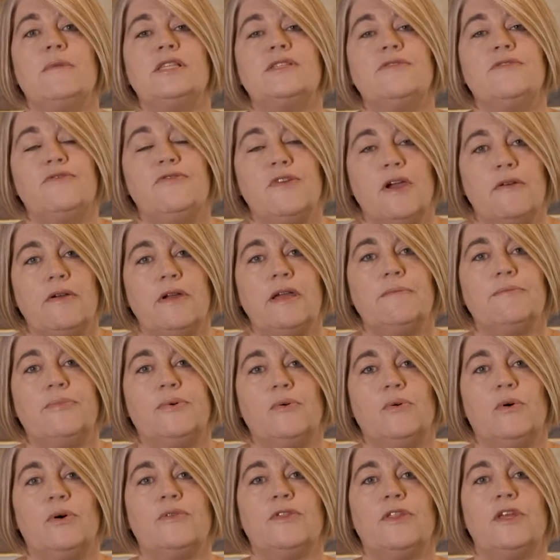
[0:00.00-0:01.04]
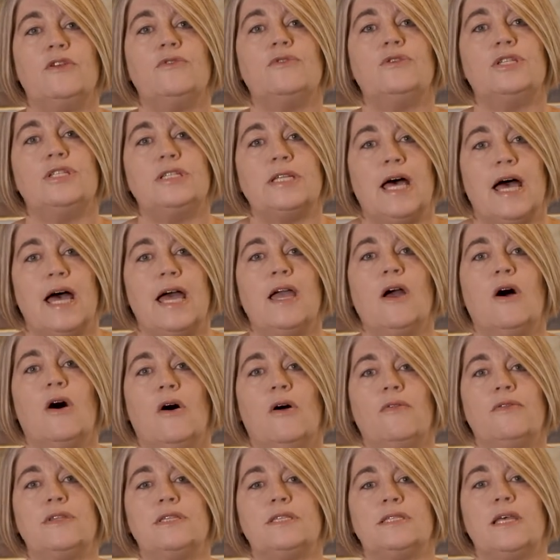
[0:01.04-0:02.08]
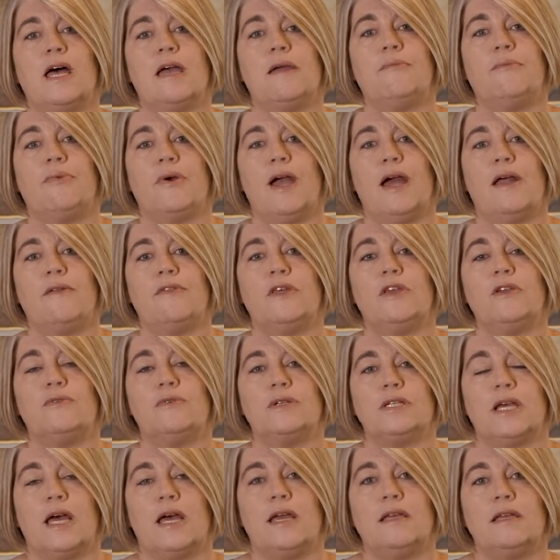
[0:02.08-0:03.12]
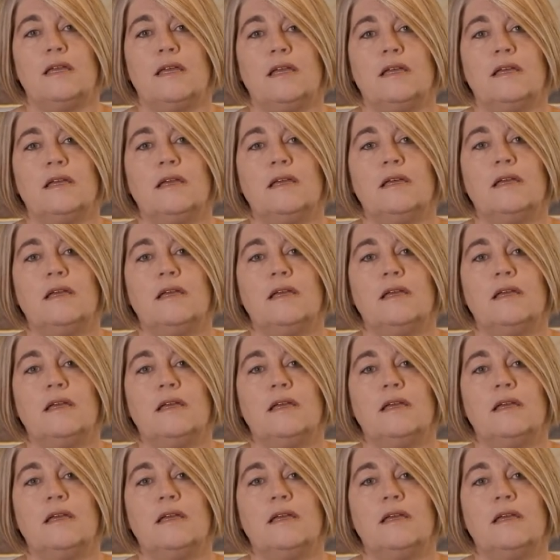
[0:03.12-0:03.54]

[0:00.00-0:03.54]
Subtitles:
It's very important that you stay on the same brand that you're taking.